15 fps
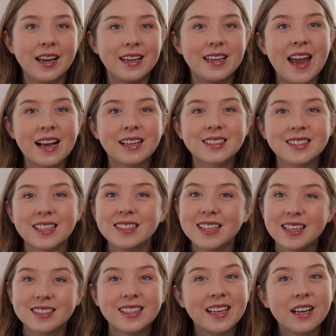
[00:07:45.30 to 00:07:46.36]
Next,
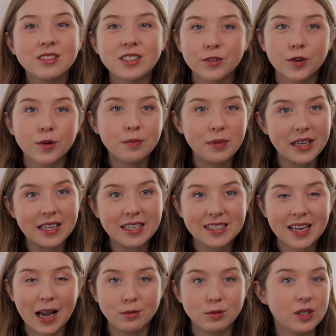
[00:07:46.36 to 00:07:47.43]
testing out different media
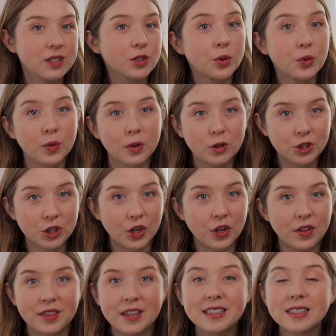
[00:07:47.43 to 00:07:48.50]
types is
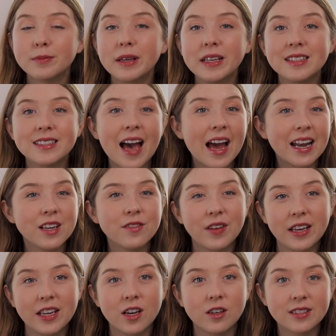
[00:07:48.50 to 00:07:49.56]
crucial. This means adding
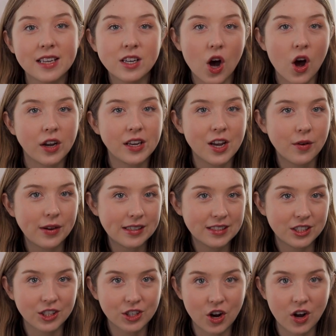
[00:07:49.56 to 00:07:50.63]
videos and audio
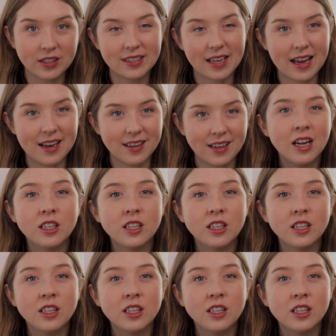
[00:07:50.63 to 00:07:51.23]
into your content.